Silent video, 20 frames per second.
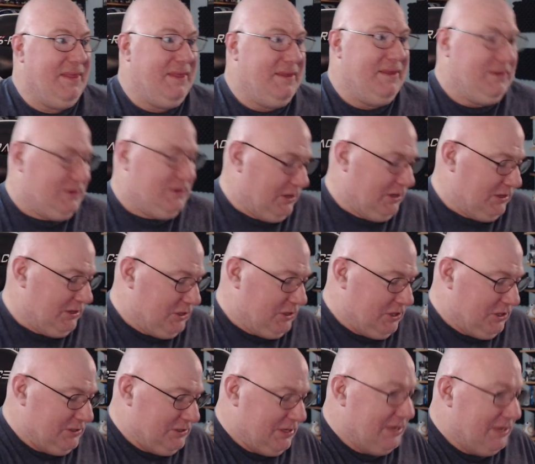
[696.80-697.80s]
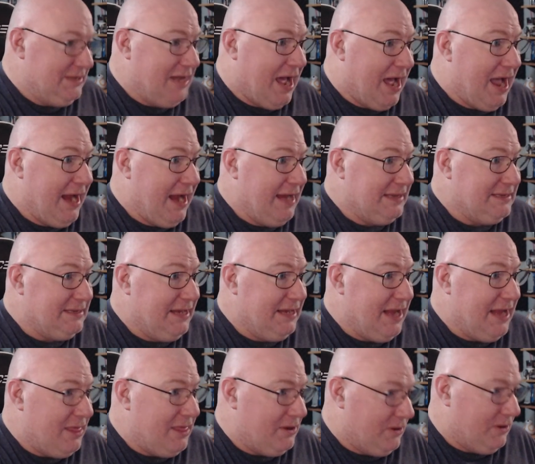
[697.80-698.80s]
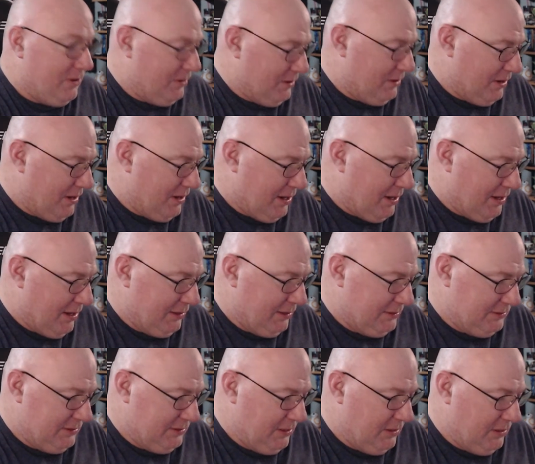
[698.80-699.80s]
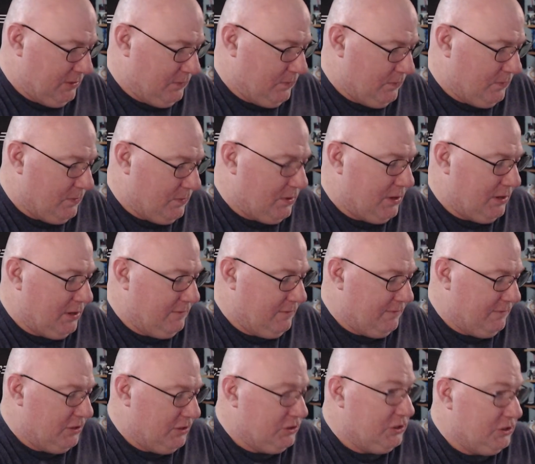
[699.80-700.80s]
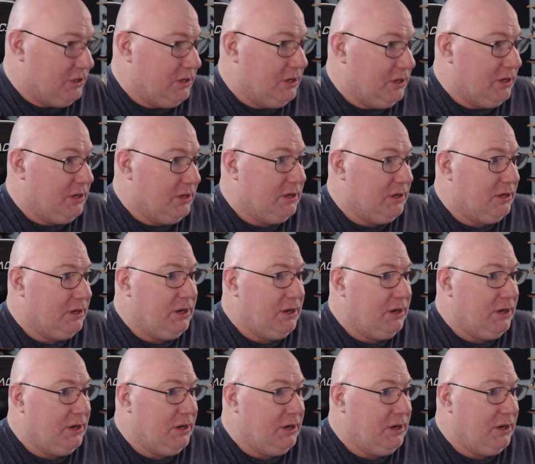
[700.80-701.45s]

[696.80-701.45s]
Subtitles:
just to tie it together, let's see, WandaVision.